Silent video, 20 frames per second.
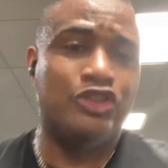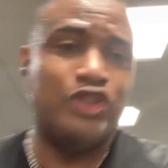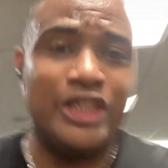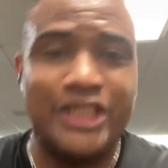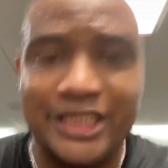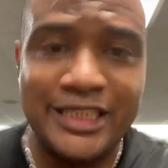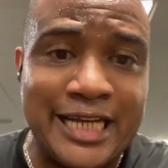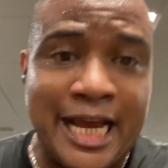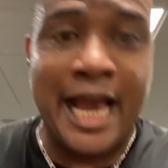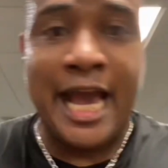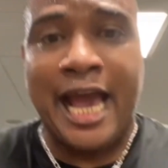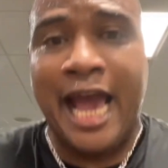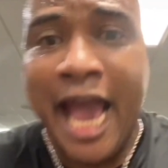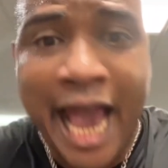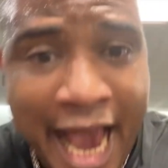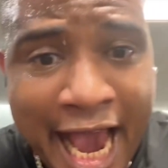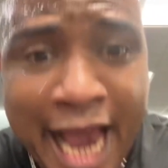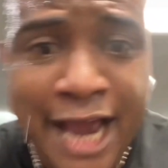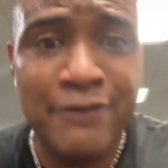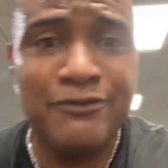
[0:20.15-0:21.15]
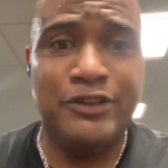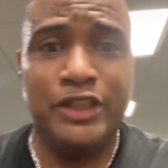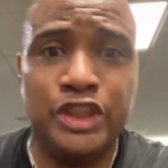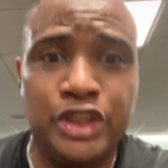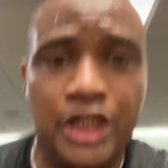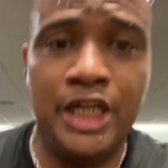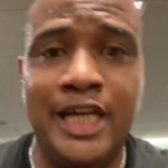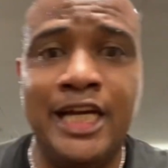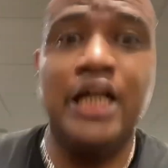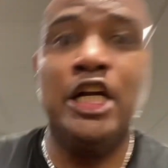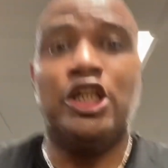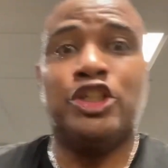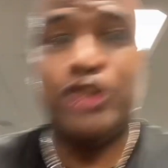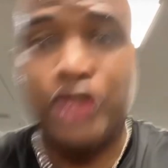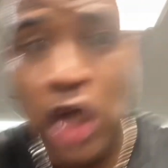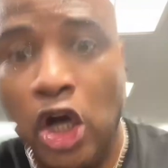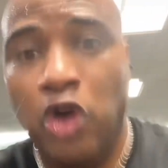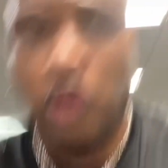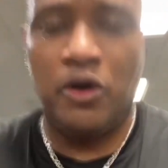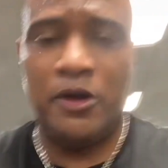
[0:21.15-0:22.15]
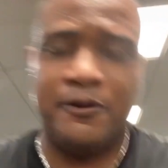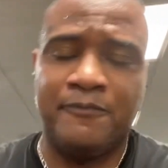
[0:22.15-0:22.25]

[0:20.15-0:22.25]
just an average Joe.